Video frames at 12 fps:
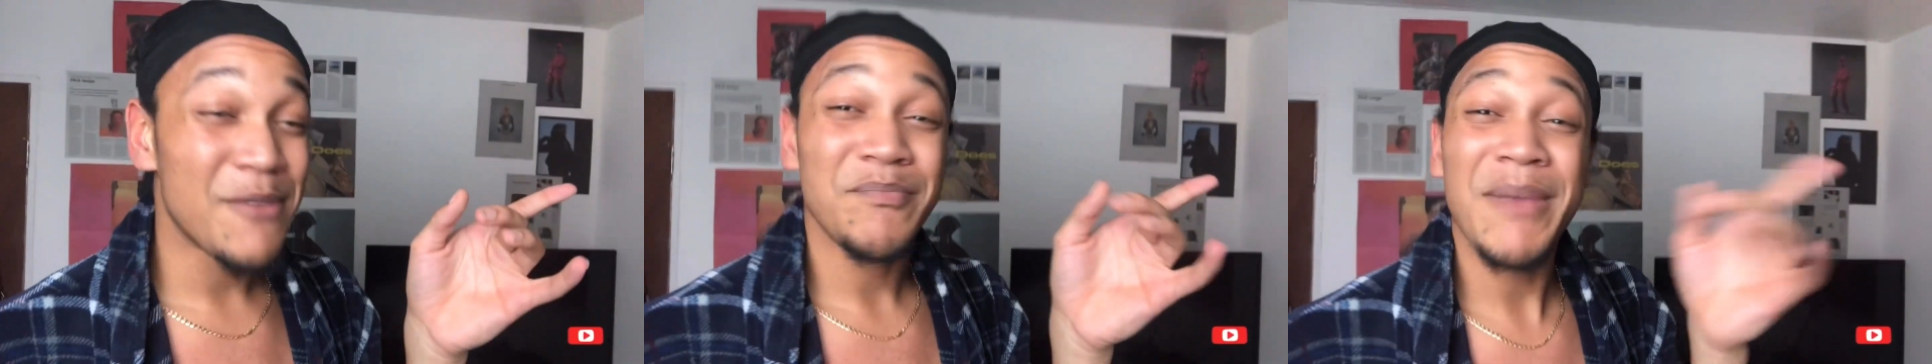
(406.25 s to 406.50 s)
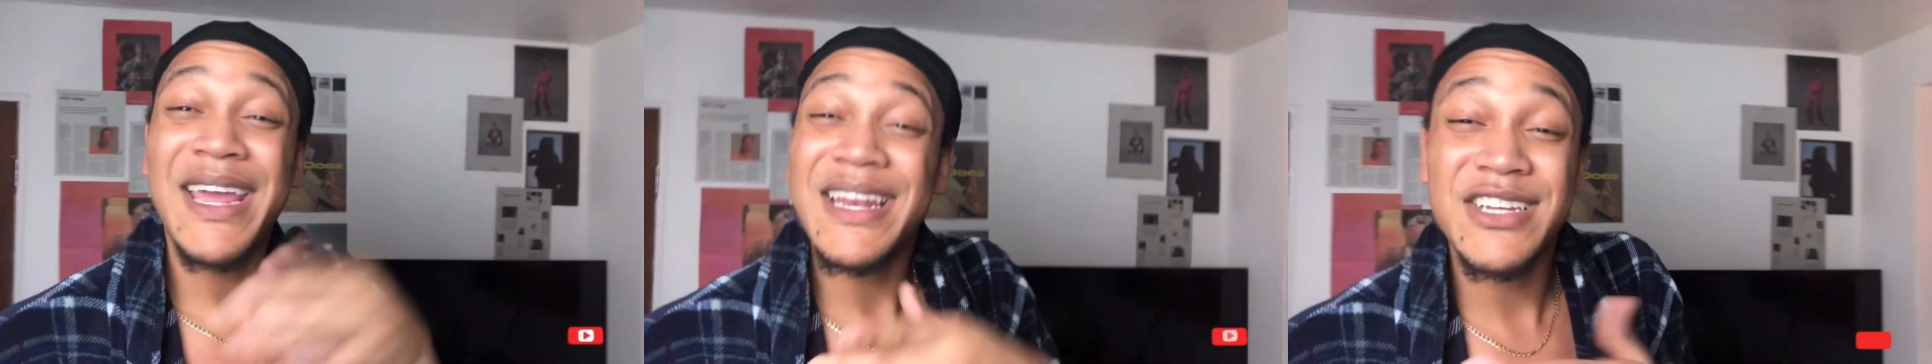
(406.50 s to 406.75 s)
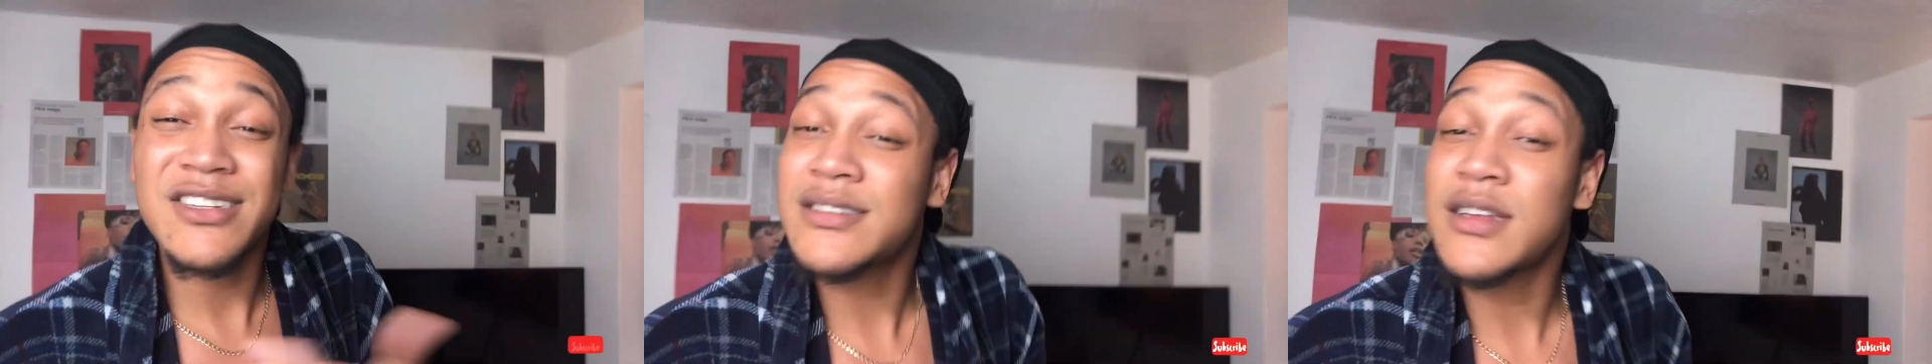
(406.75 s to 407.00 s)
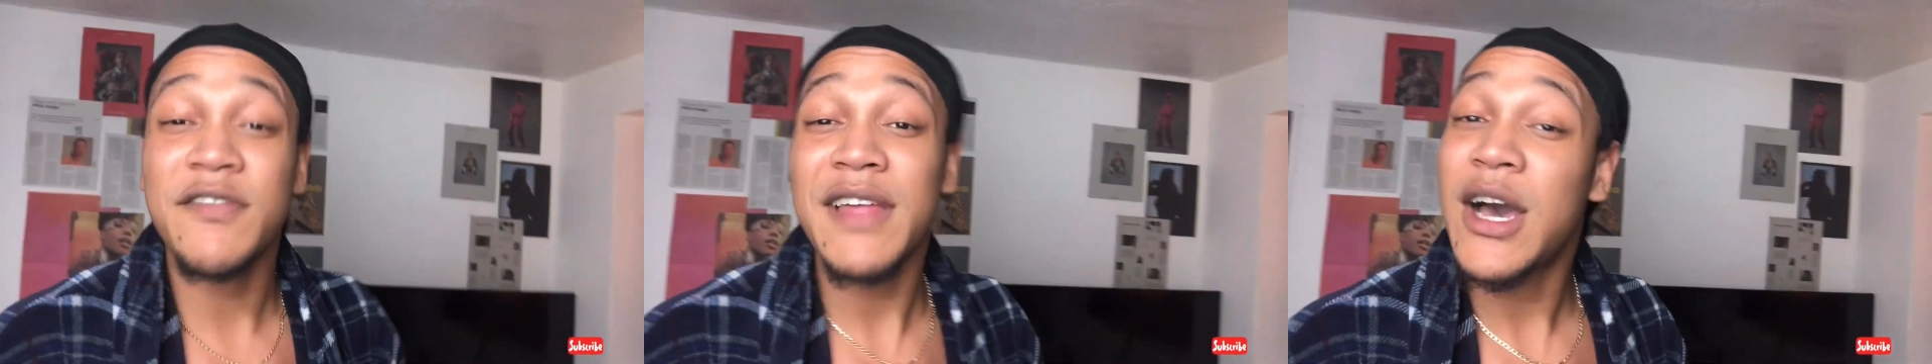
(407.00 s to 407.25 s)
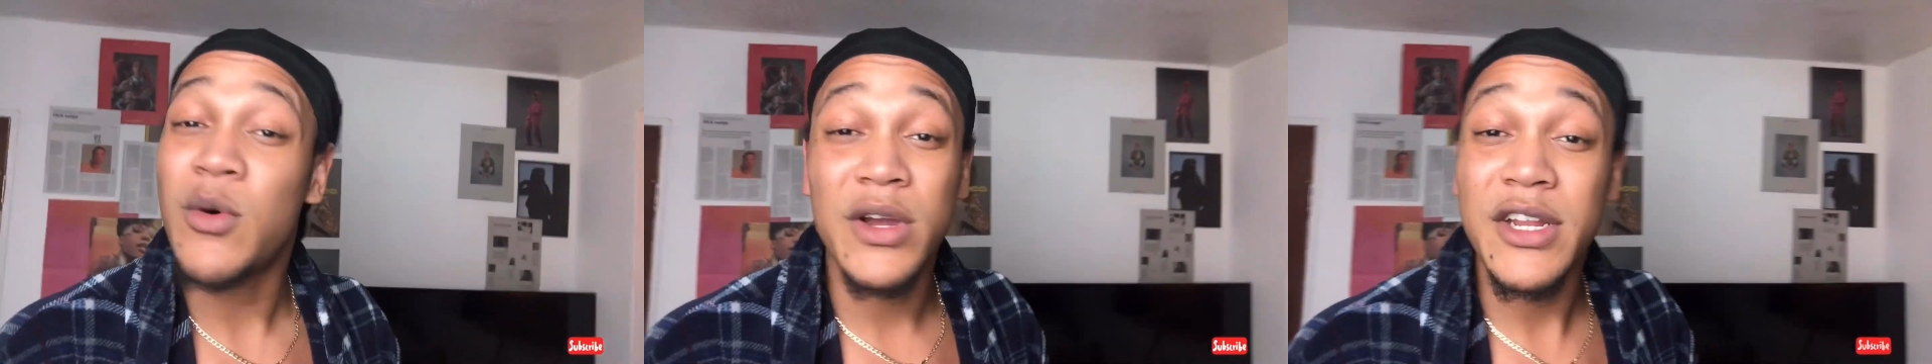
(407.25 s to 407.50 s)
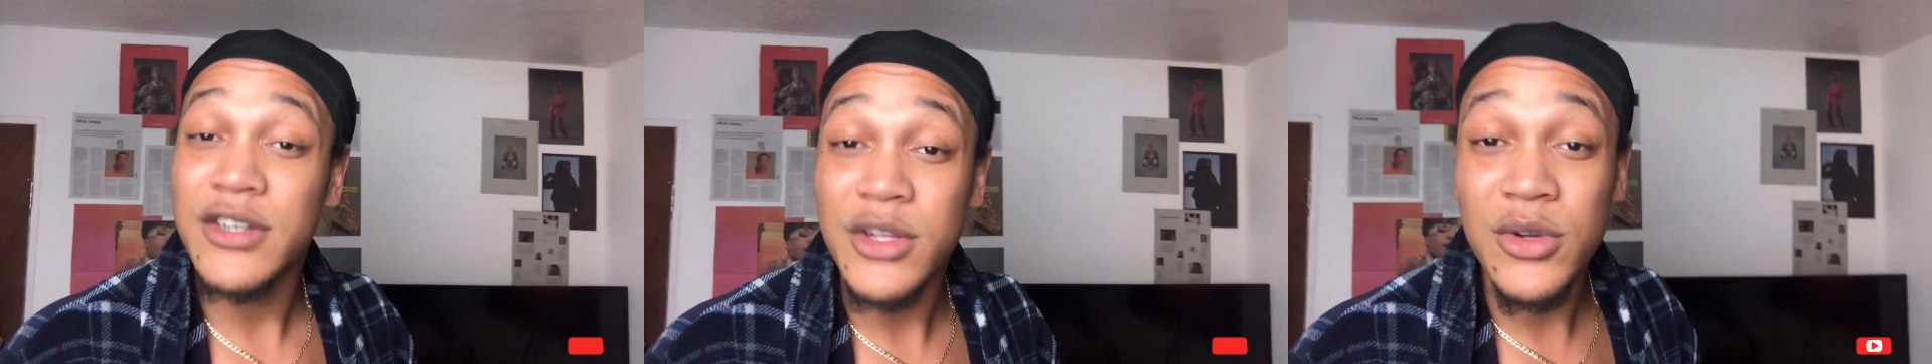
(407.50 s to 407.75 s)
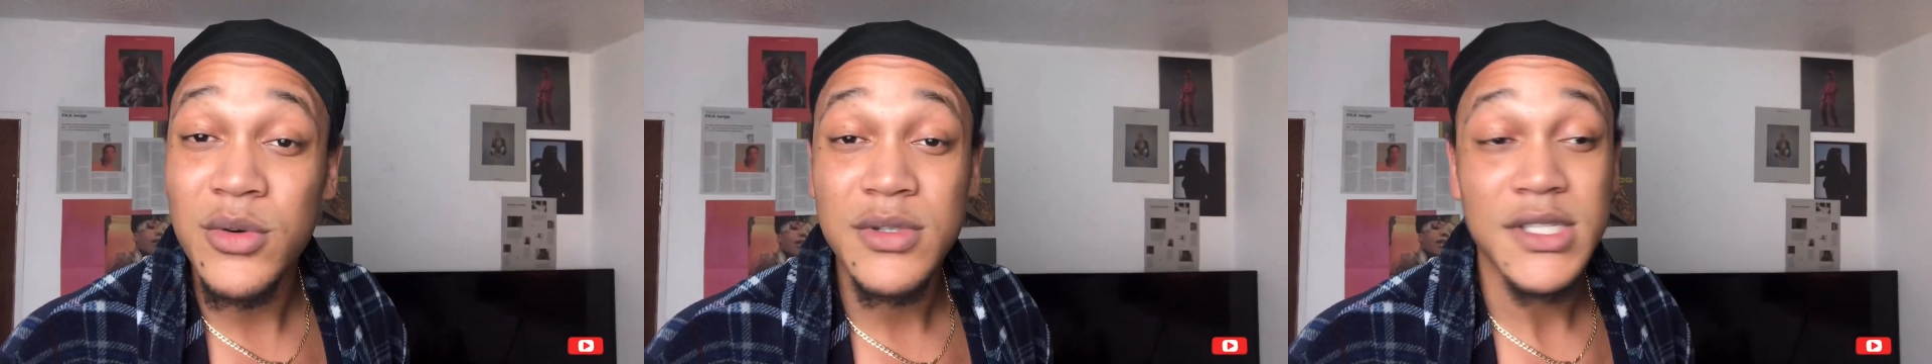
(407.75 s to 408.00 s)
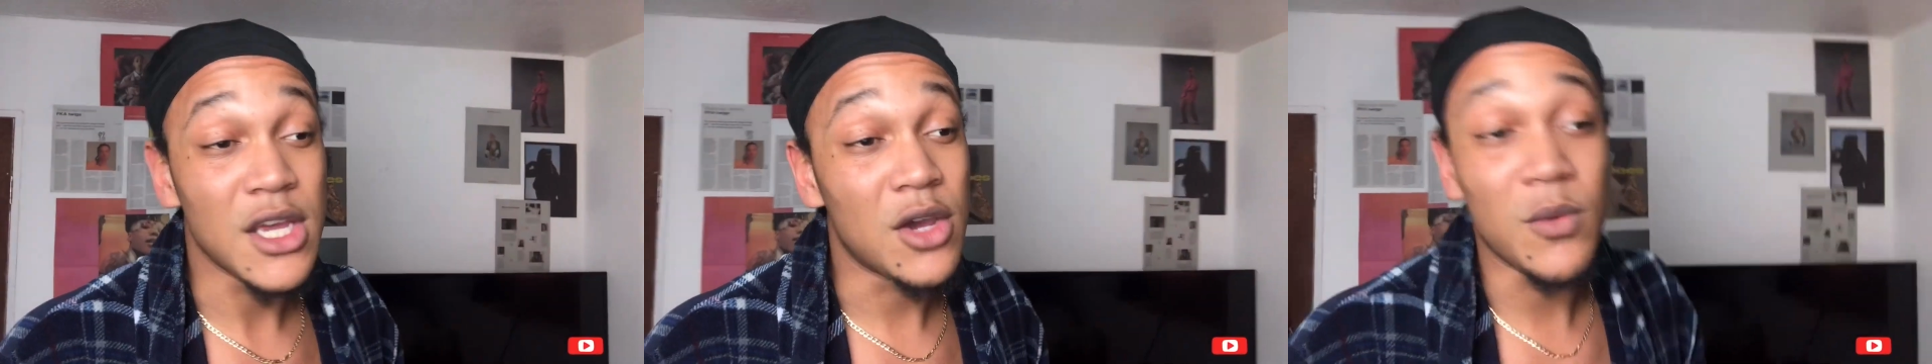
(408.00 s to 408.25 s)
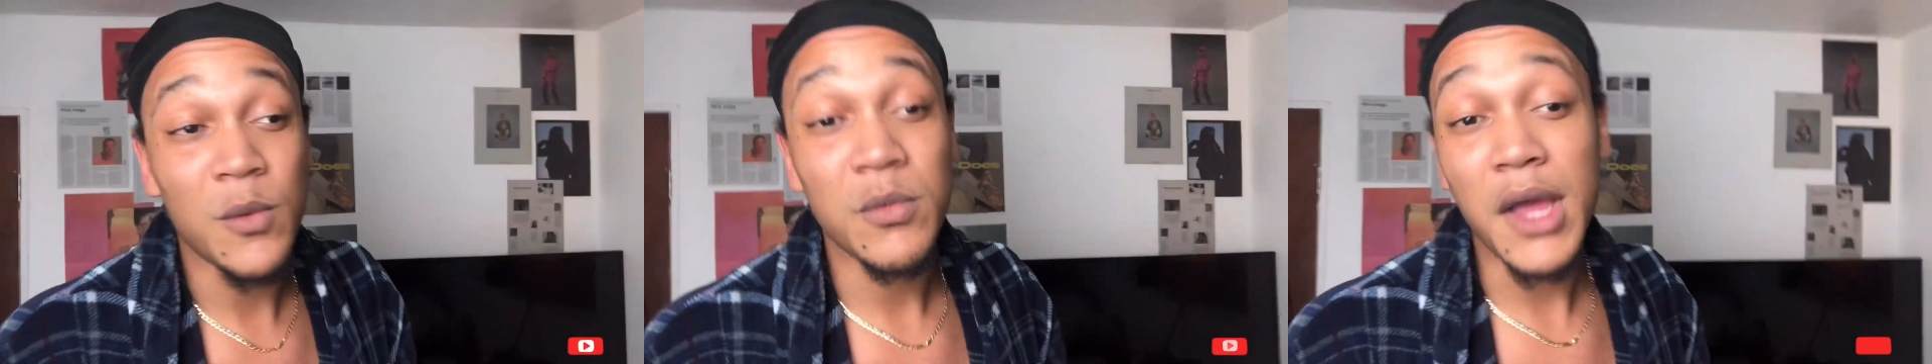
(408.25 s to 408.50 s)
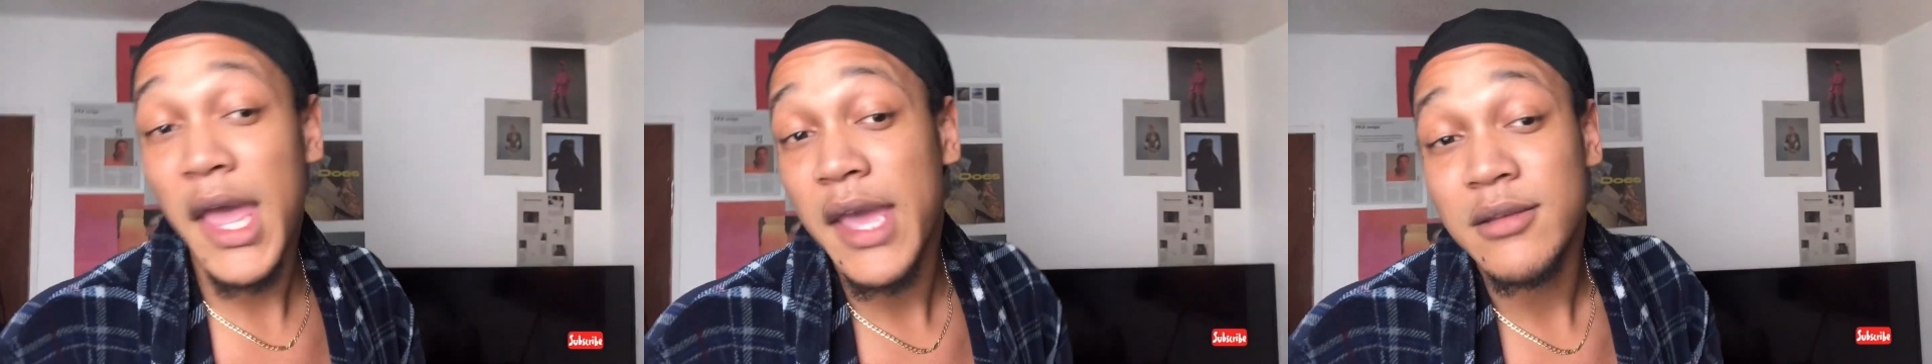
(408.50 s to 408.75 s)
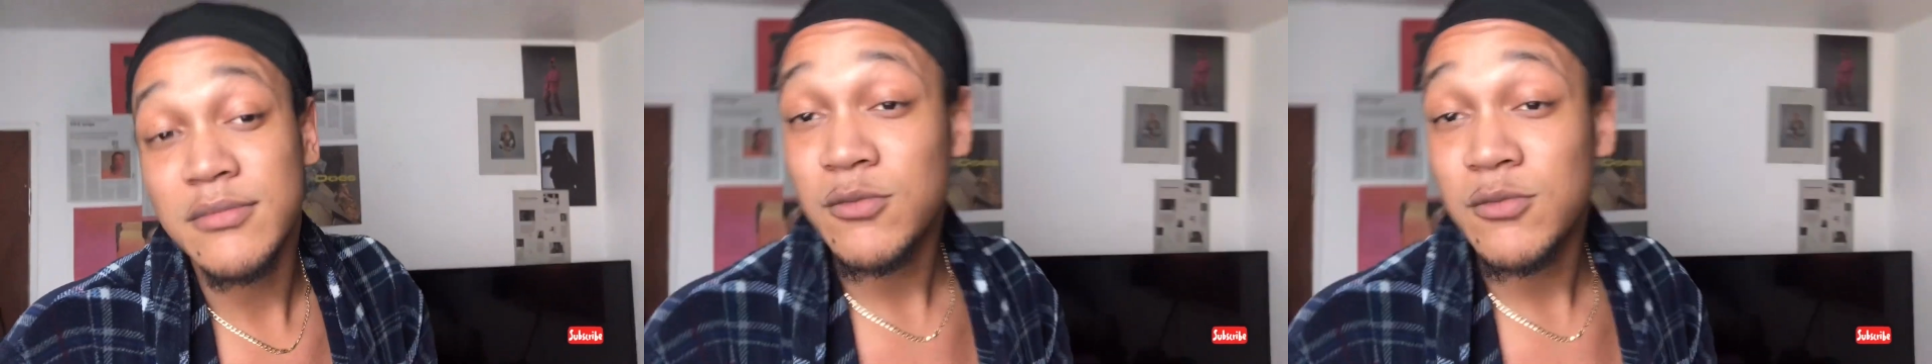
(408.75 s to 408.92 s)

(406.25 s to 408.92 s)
mainly just stuff that I want to do, so hey,